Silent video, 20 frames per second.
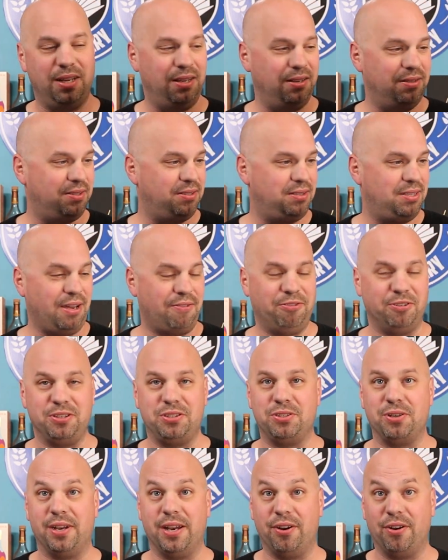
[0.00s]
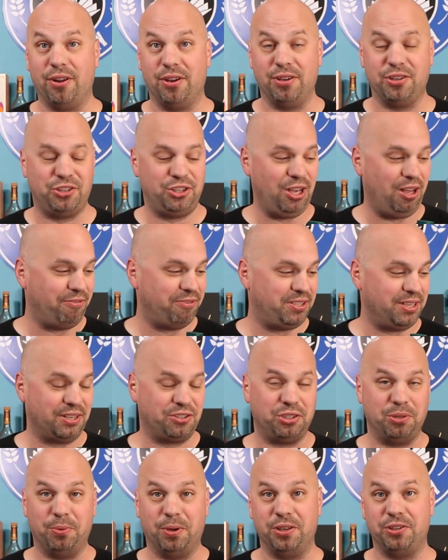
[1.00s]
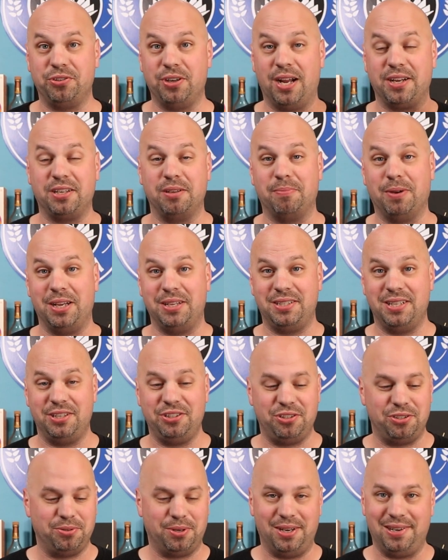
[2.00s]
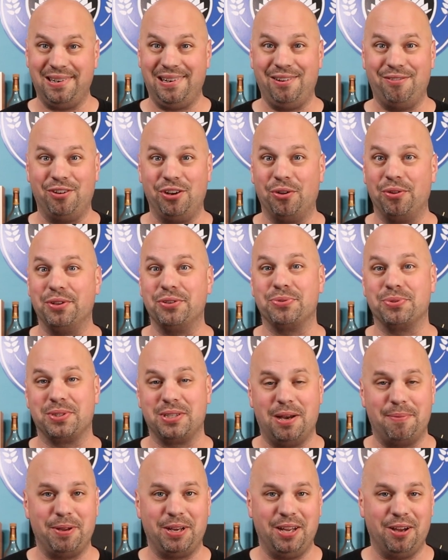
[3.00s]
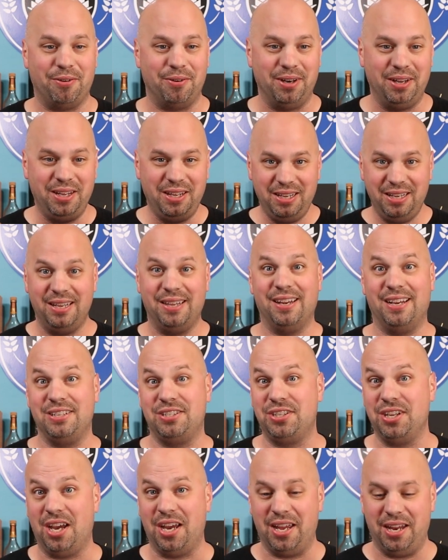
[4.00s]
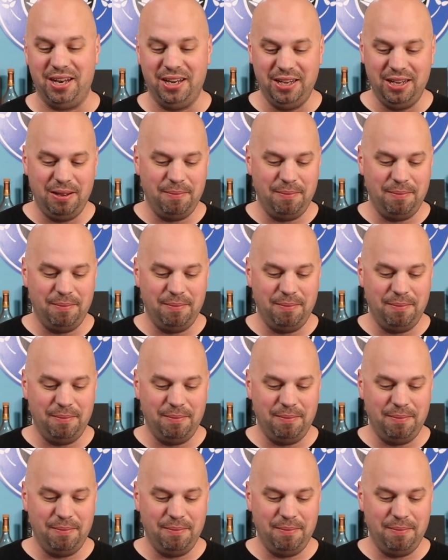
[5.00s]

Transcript: It definitely stood out on the shelf. It's actually what attracted my attention to it. I didn't even know this was coming out, and I saw it.